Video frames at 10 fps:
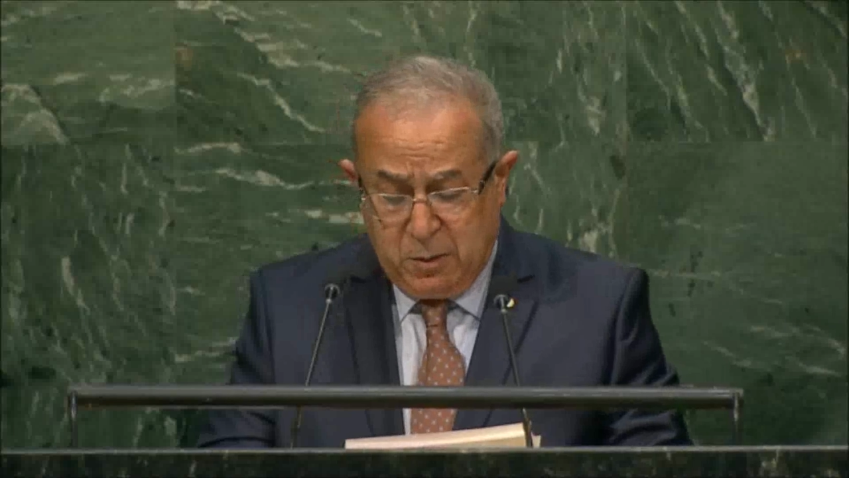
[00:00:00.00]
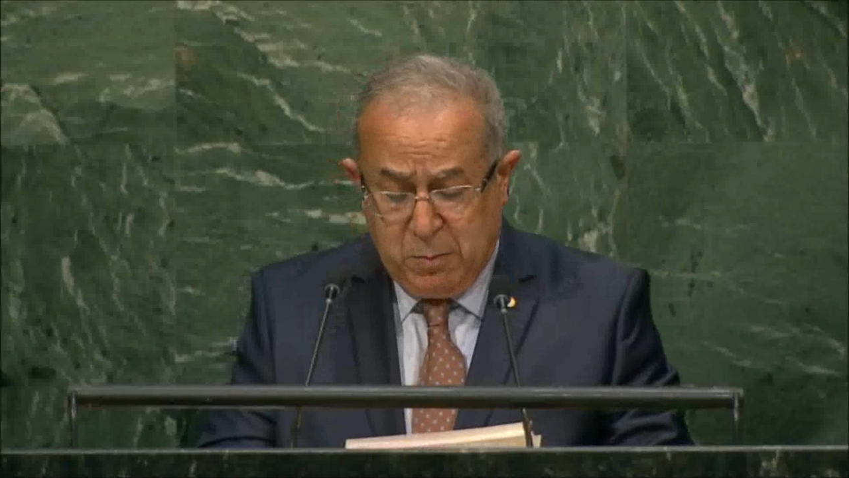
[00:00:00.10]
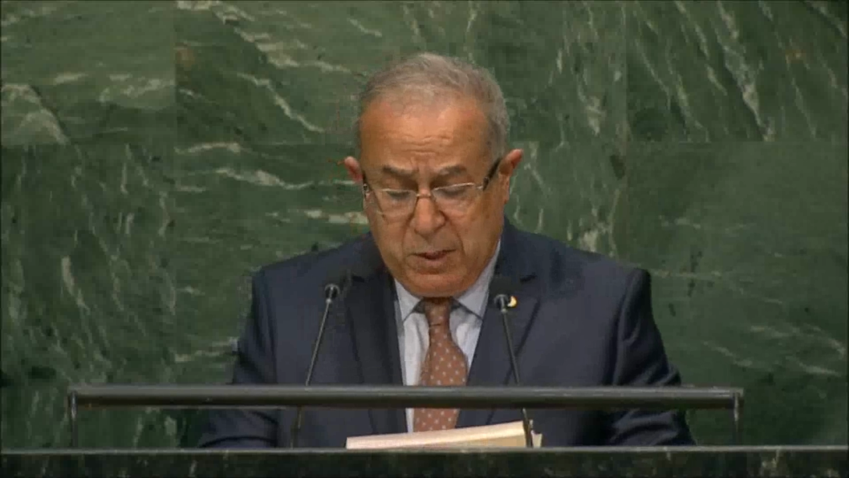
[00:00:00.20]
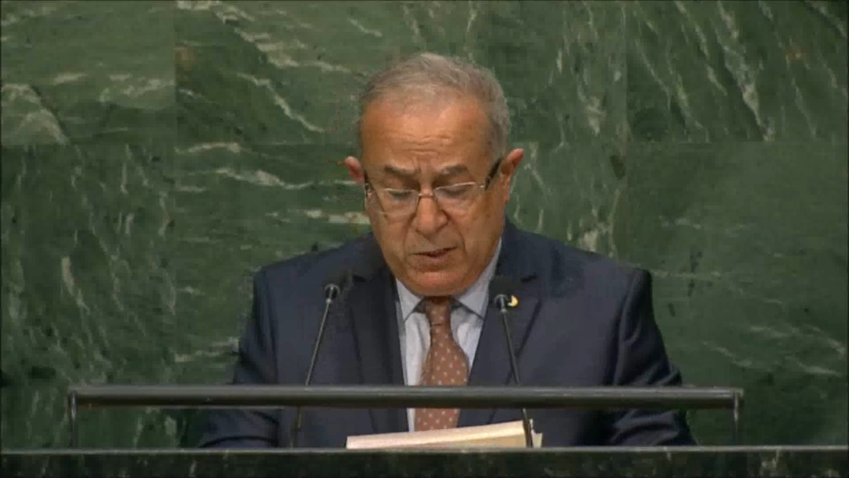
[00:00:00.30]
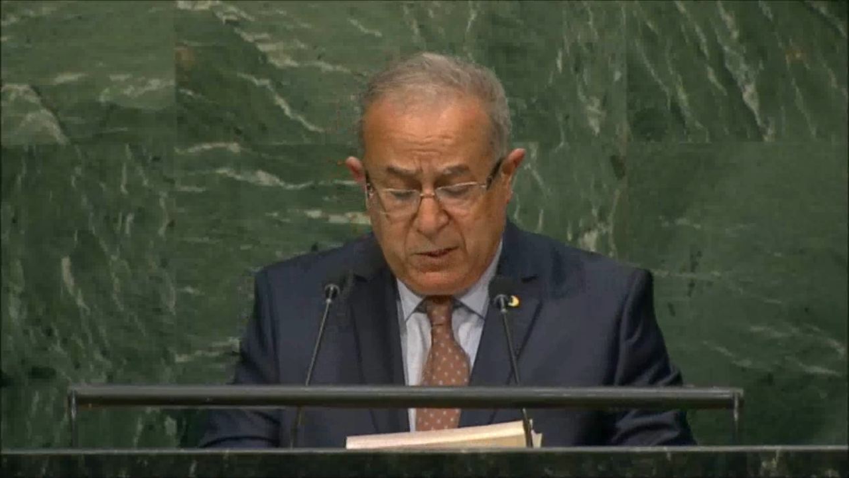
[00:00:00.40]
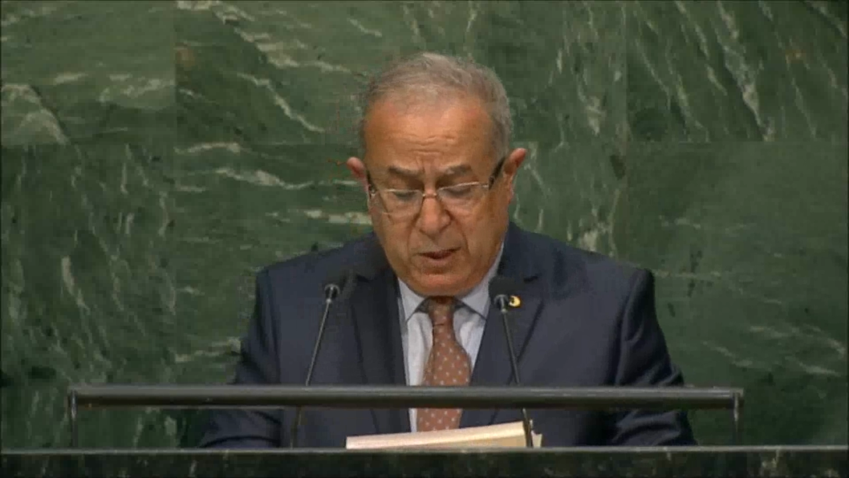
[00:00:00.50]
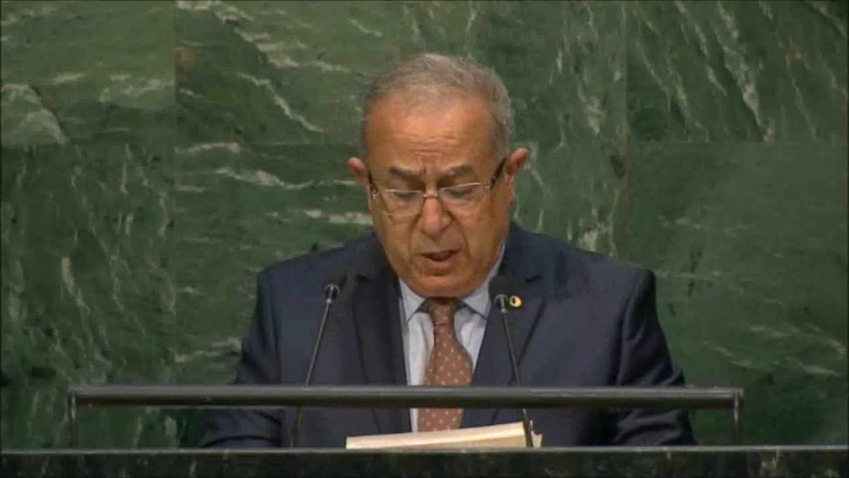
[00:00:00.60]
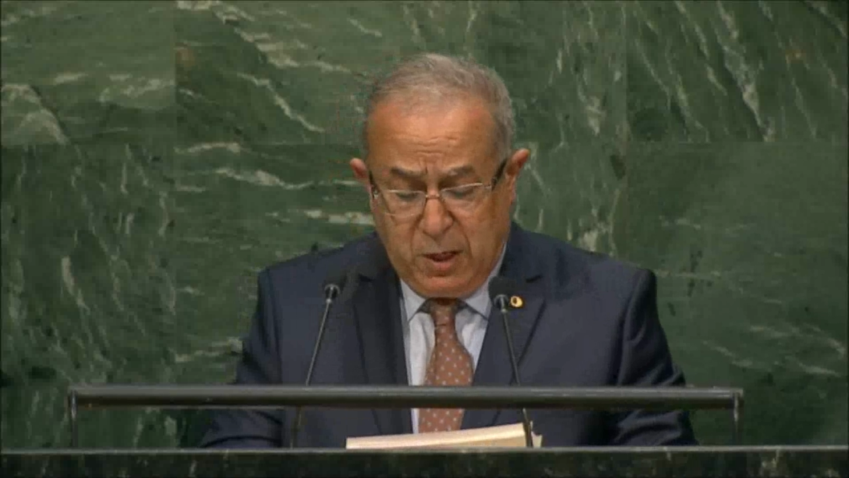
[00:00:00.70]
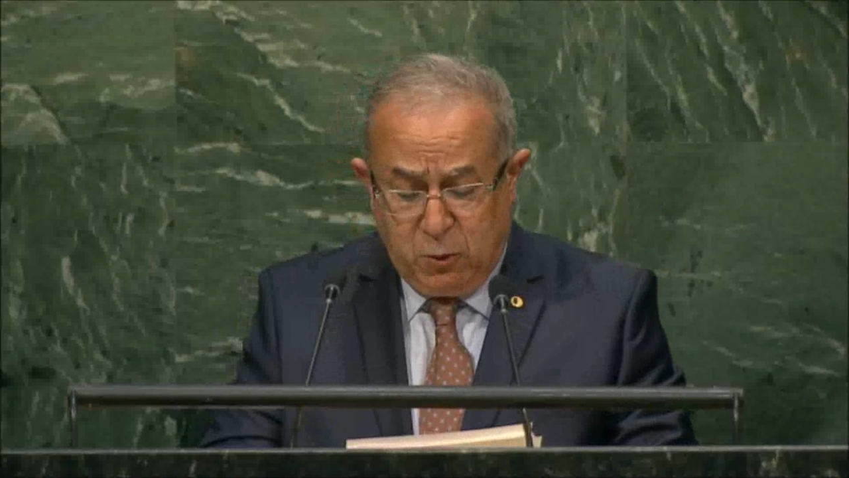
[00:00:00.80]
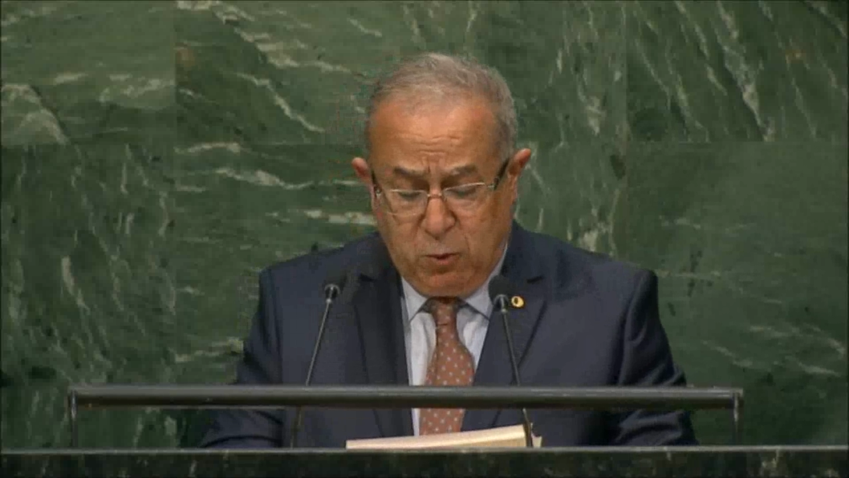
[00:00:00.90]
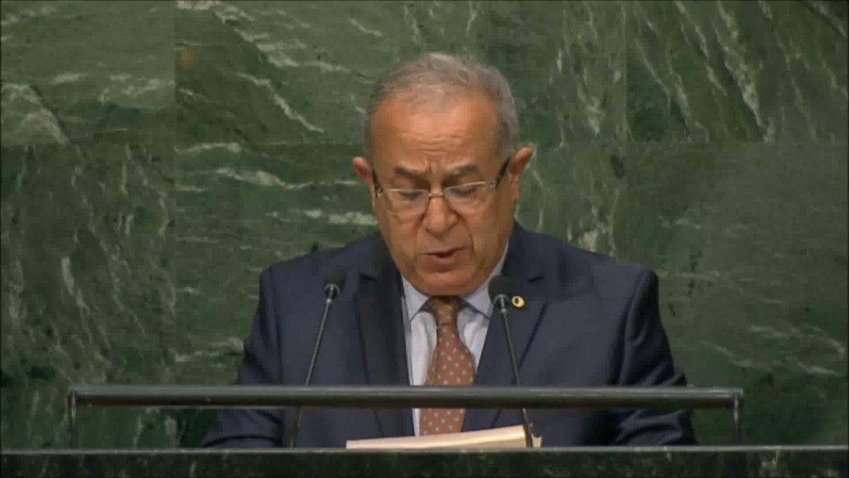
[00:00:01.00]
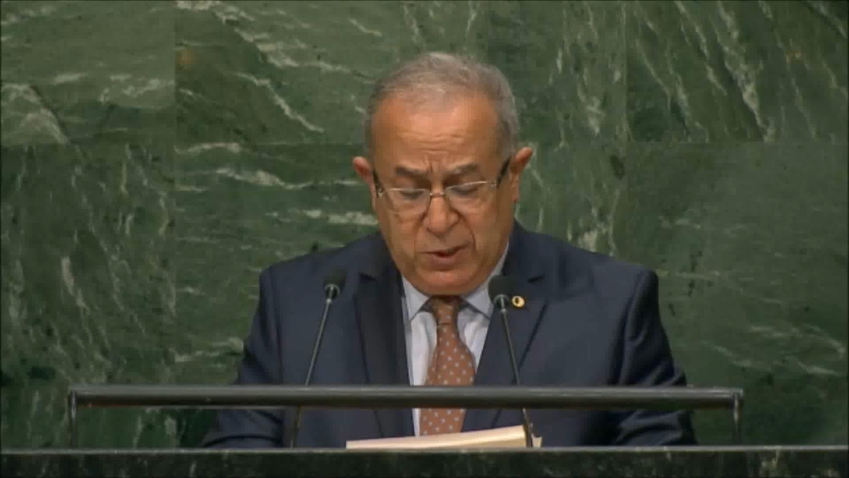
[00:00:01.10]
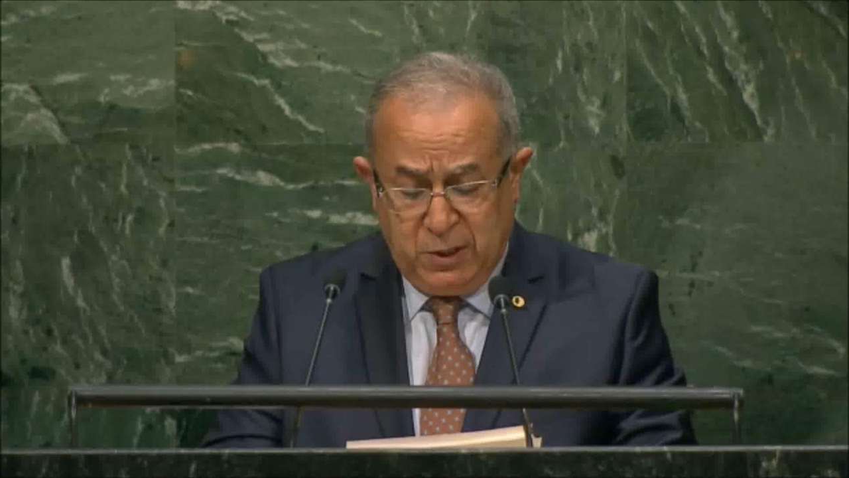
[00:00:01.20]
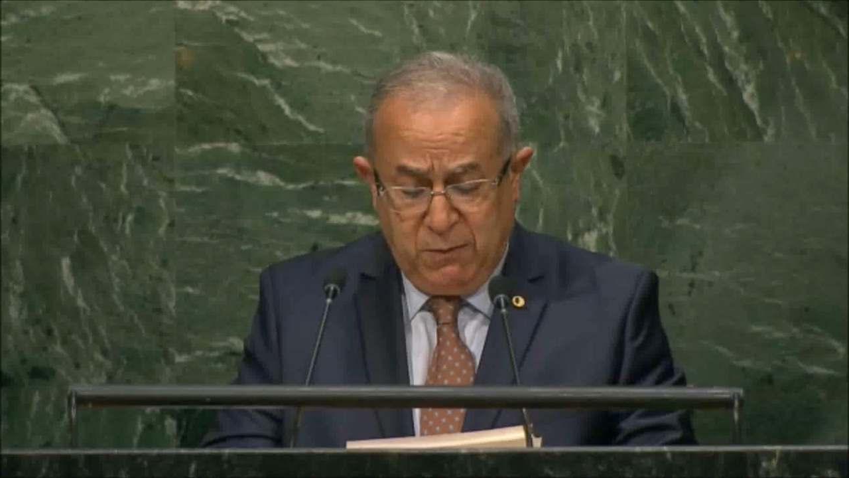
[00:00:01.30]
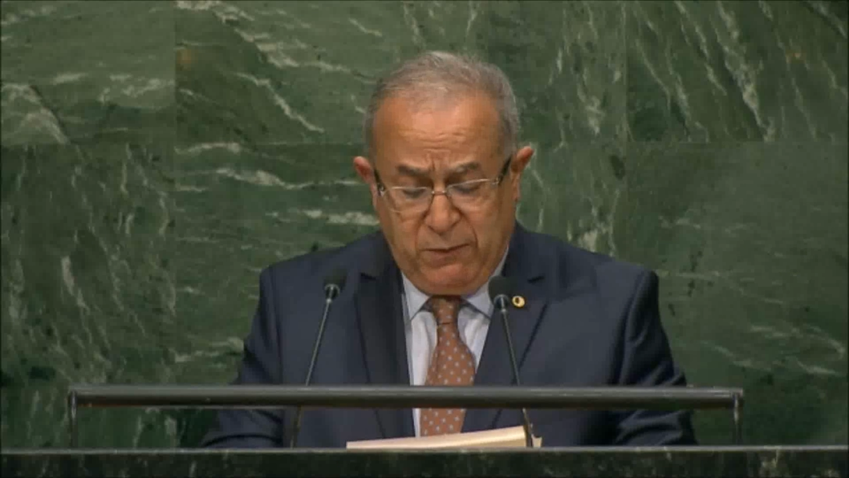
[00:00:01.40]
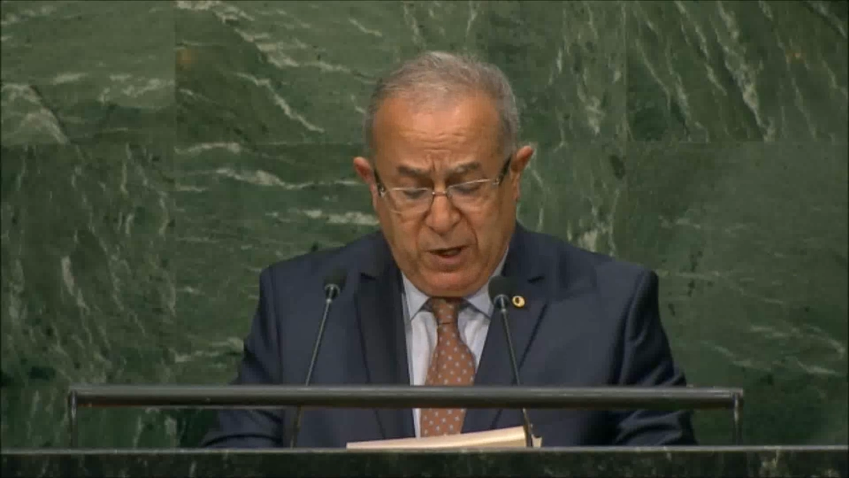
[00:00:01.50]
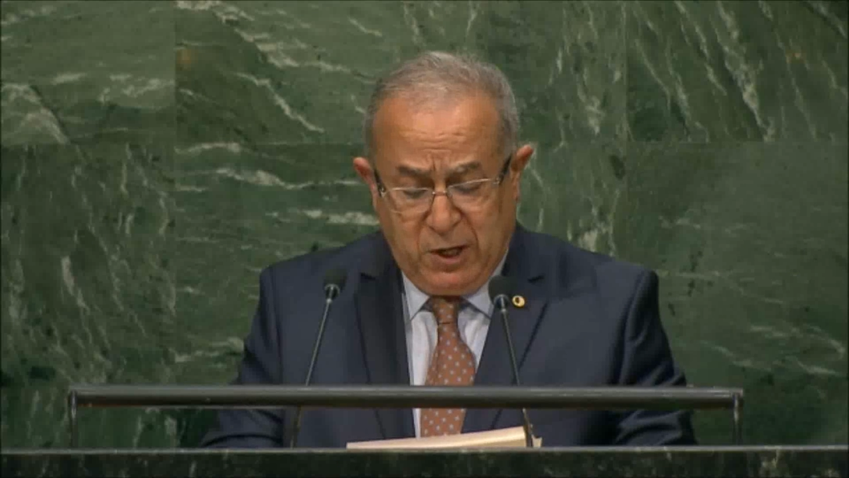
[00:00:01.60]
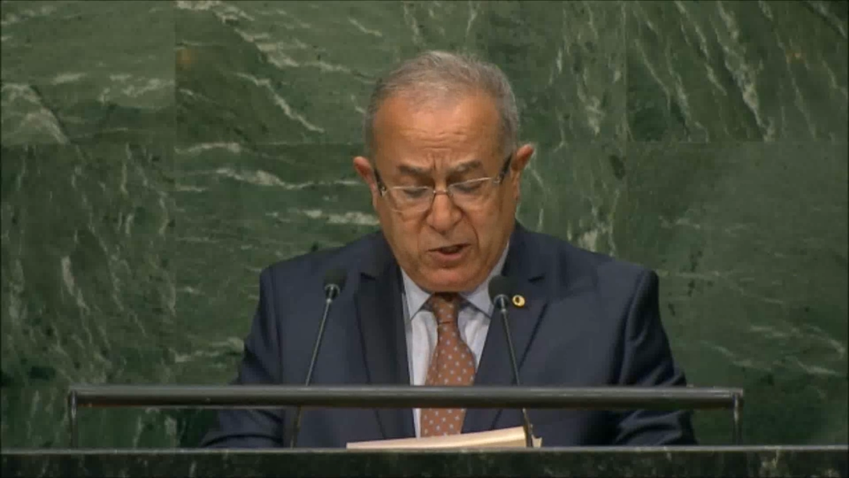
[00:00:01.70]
success and failure.